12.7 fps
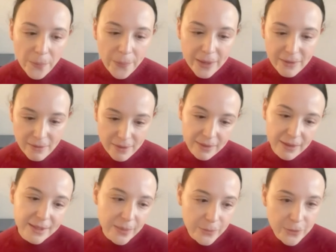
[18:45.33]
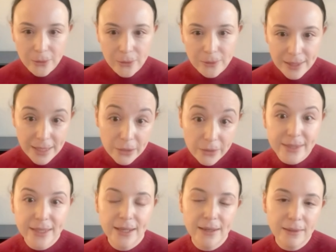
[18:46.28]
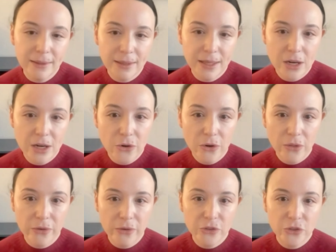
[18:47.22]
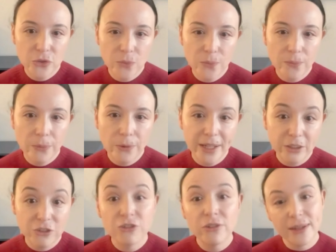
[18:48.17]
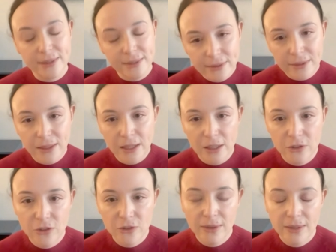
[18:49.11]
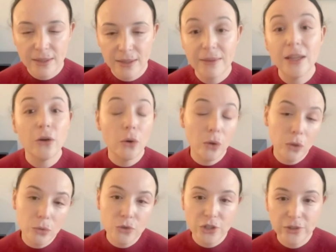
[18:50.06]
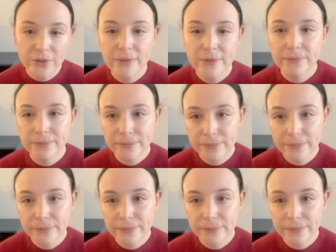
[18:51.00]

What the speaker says: But I think that's absolutely critical in order to bring trust into the conclusions.